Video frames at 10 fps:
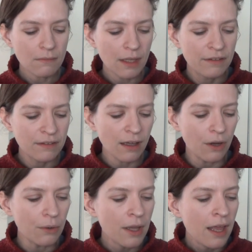
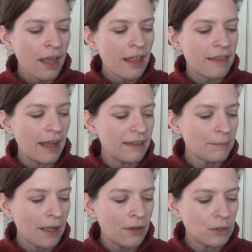So that's
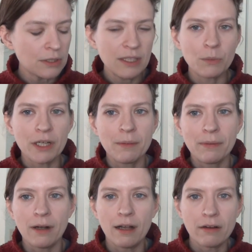my only work in
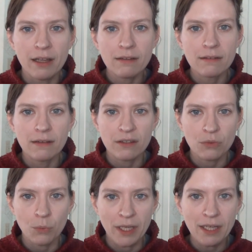progress this
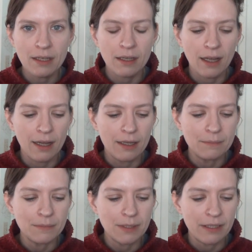week,
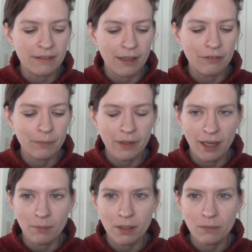aside from the
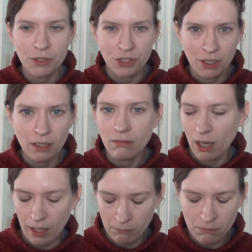capelet, which again,
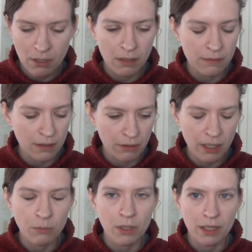I'm
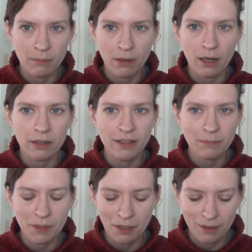considering a work in progress
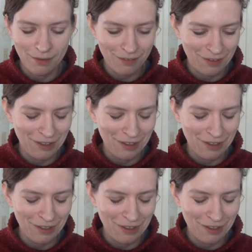because,